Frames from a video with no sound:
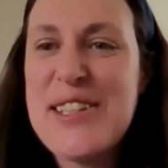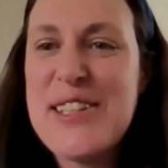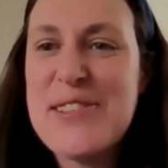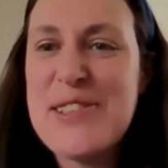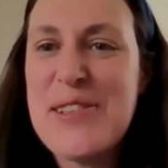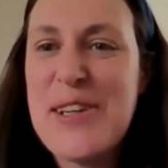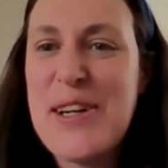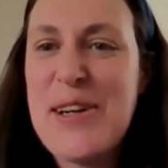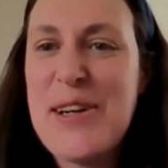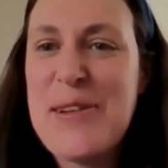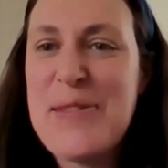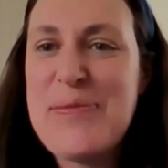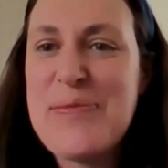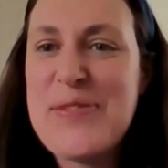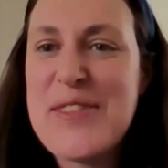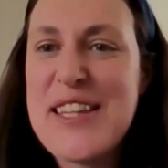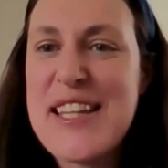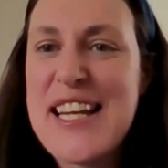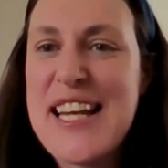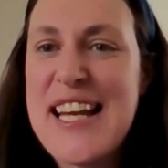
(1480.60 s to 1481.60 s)
comes
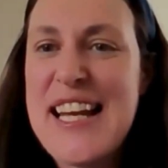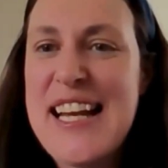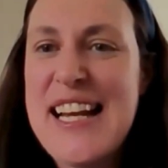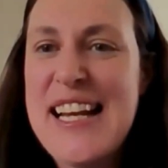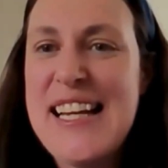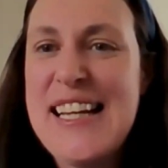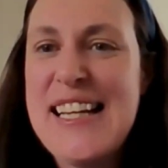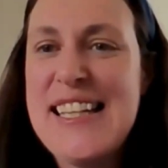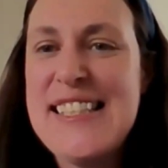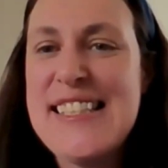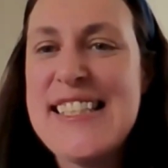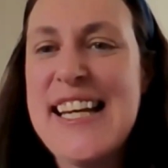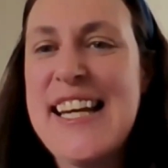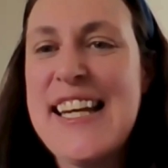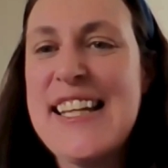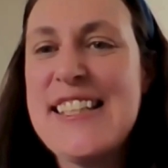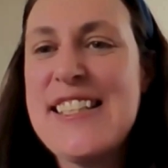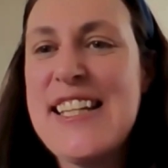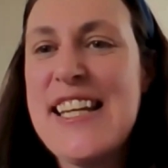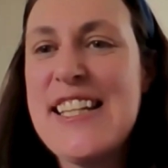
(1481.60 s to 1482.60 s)
from
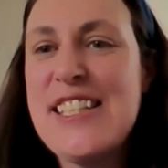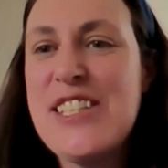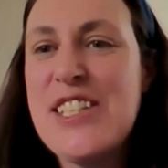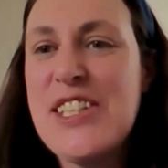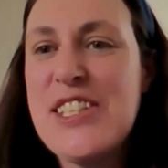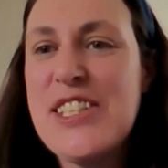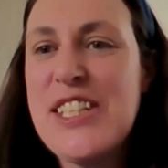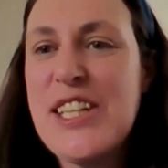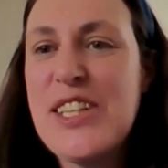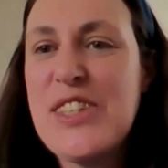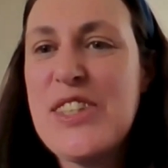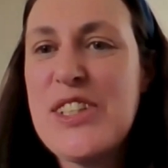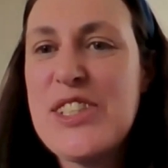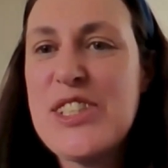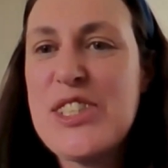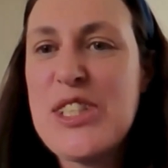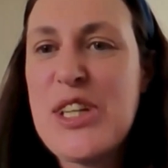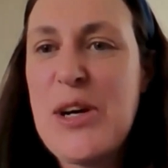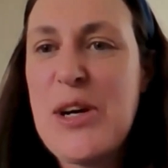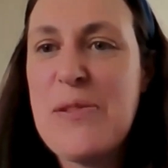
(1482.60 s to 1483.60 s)
Lisa. Do you think there
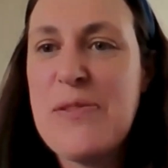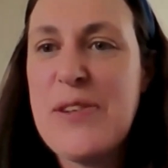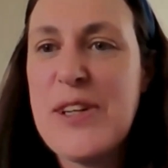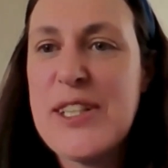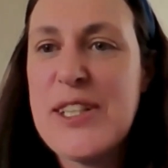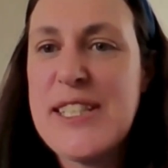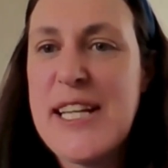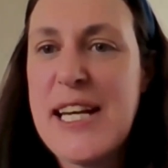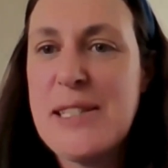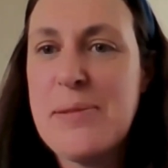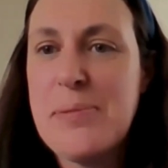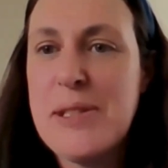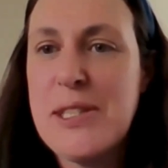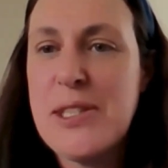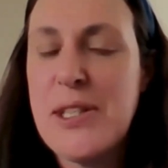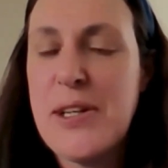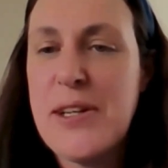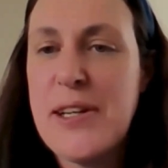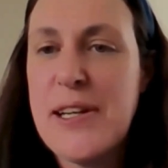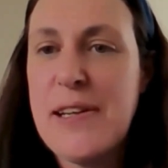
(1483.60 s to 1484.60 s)
is scope for
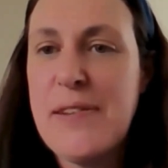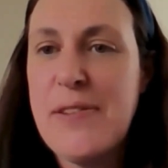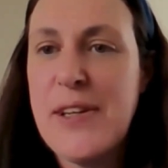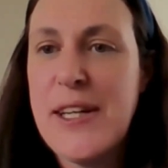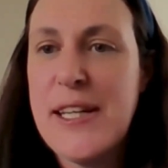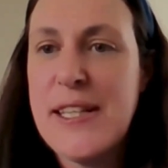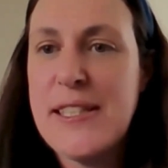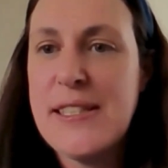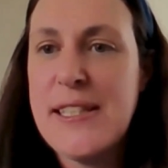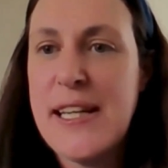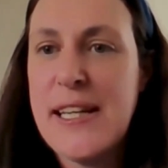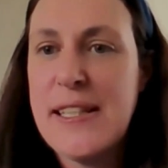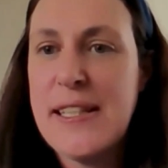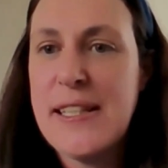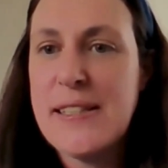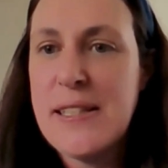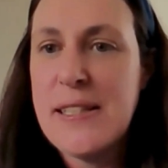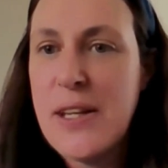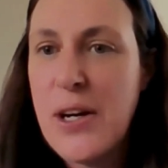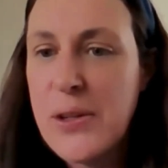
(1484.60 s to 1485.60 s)
assessments or even
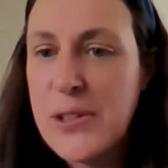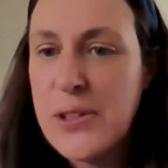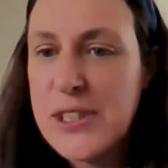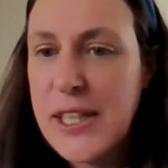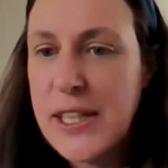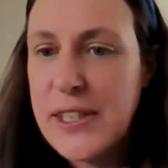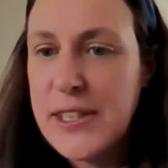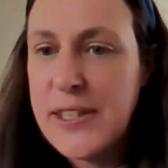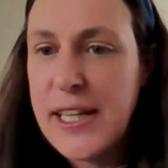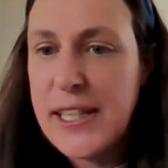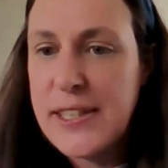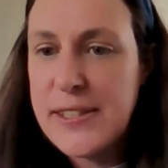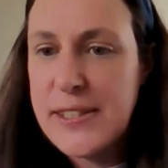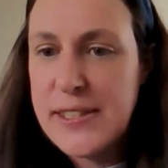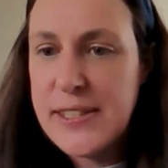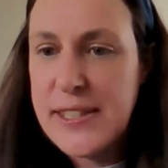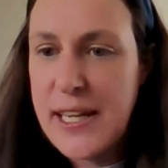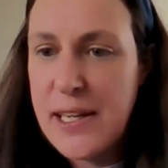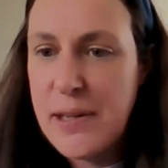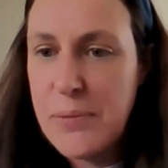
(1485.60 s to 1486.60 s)
assess? Oh, sorry, that's
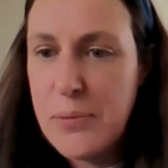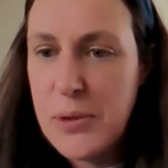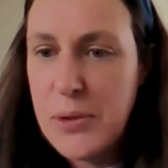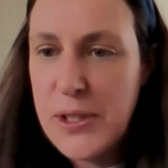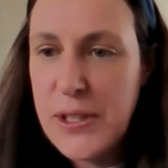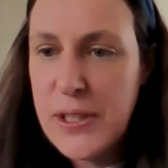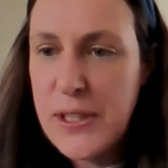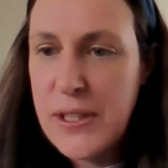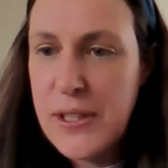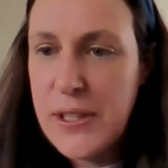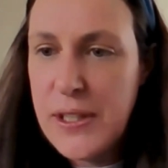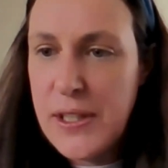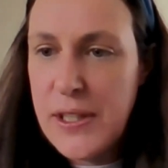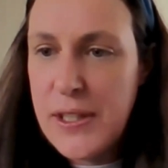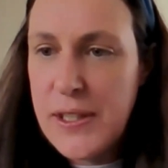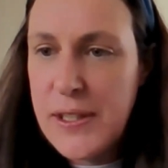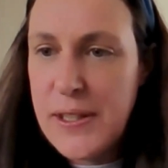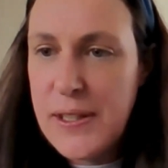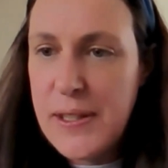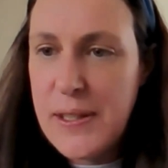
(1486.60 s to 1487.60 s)
the same one.
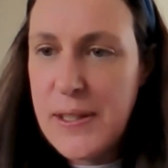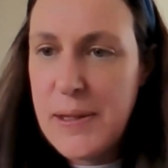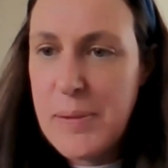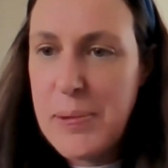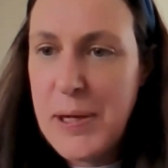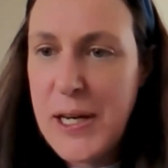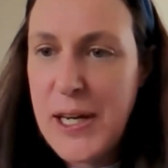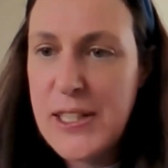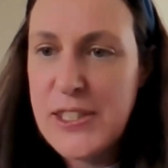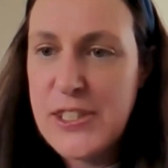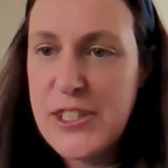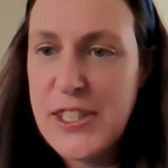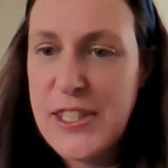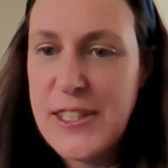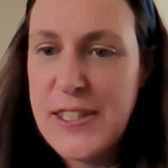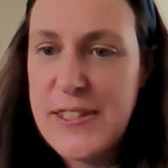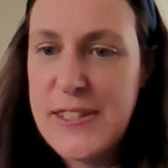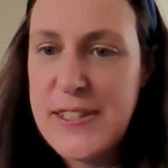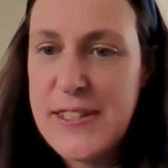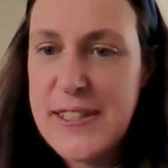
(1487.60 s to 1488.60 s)

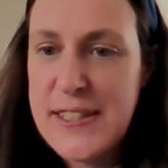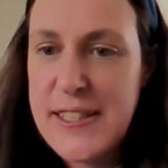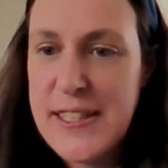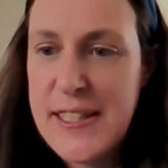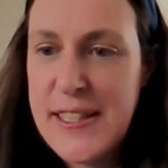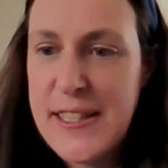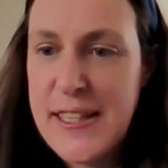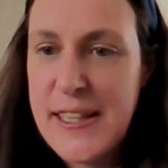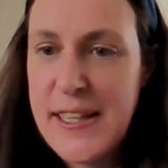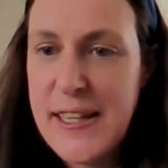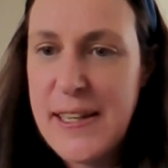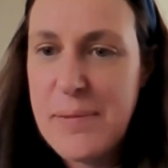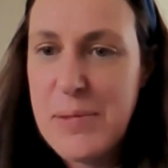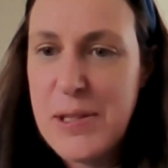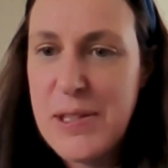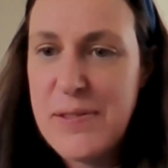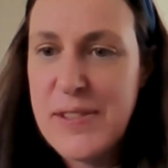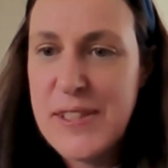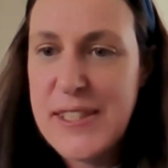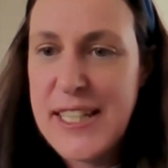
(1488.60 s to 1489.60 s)
Apologies. I'm
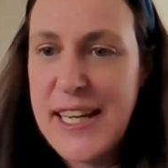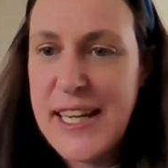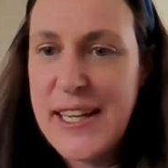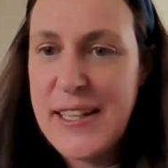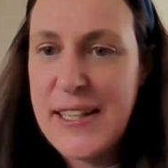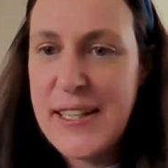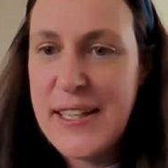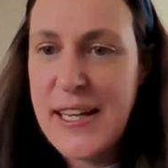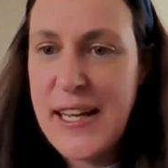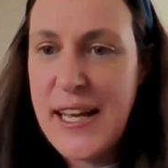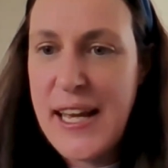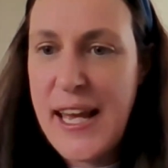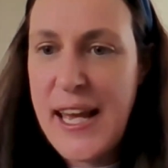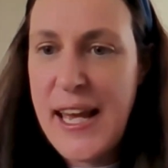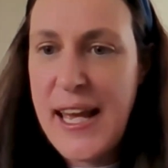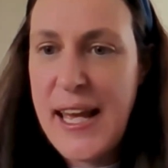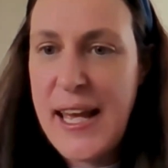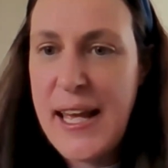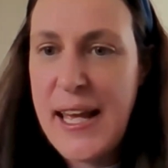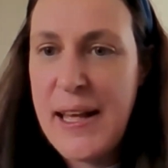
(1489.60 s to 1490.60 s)
moving down.
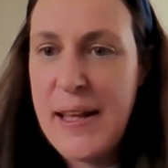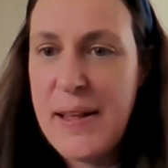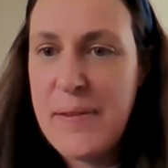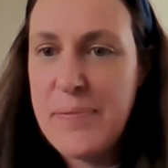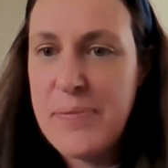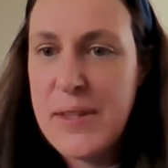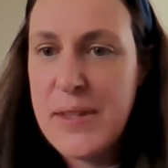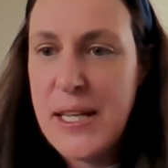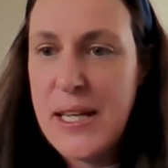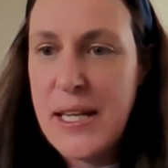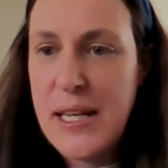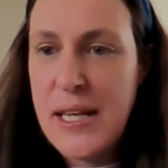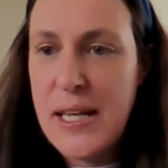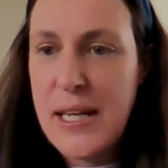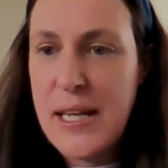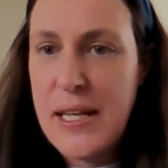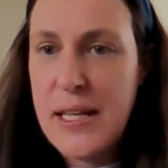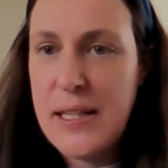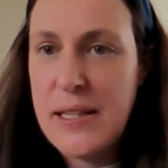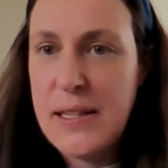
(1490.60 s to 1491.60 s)
And
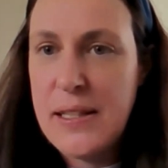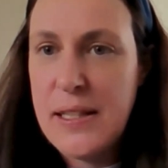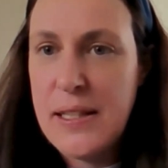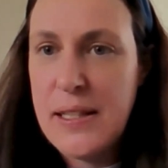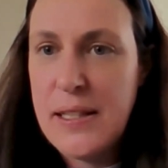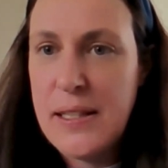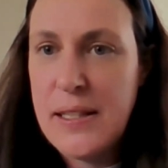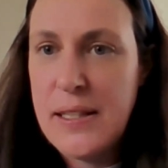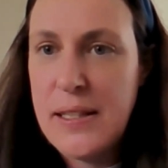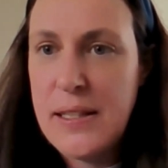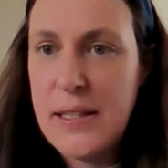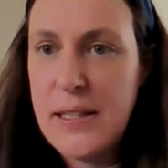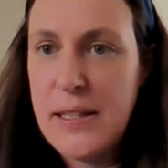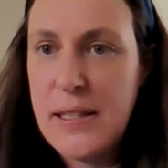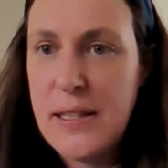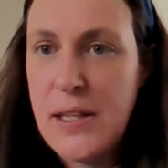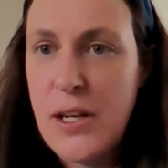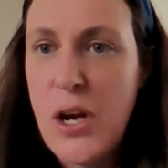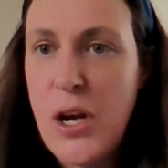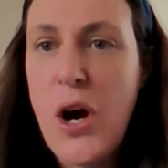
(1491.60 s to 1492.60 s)

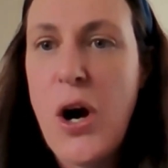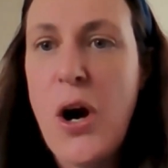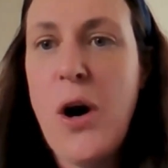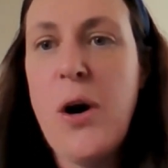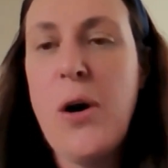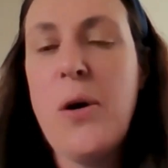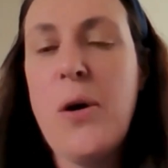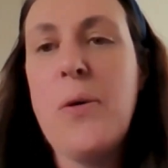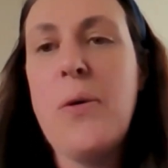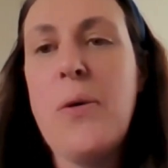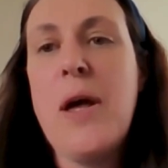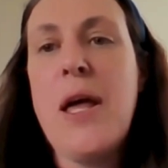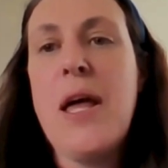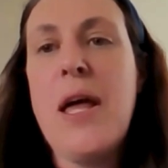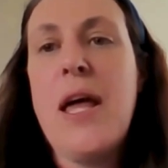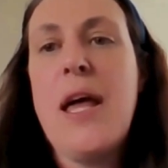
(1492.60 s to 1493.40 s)
then, oh,